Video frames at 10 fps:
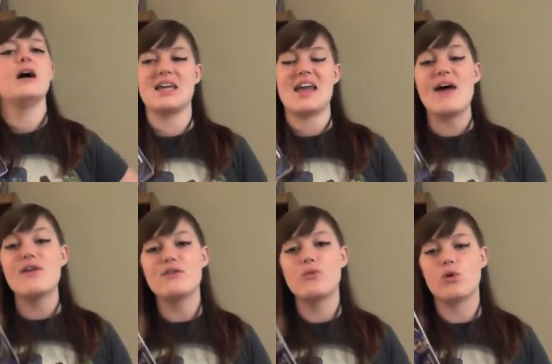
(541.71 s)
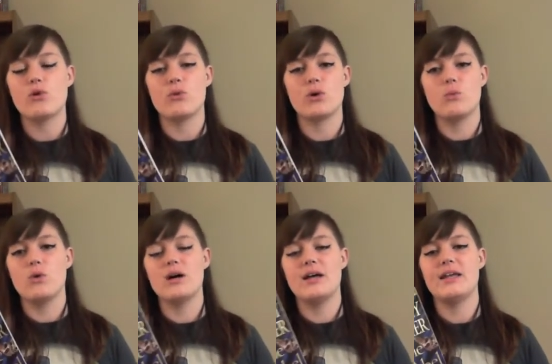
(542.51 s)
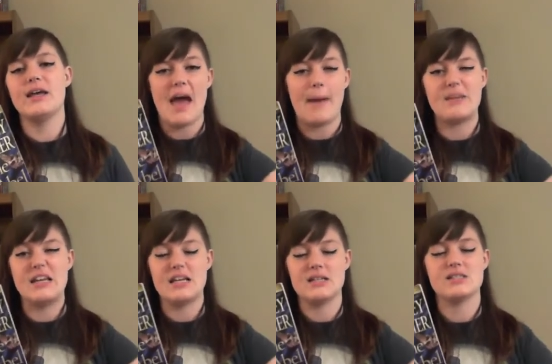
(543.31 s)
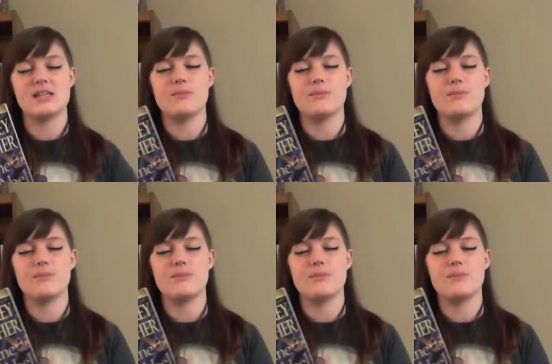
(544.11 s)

get out of world war one happenings in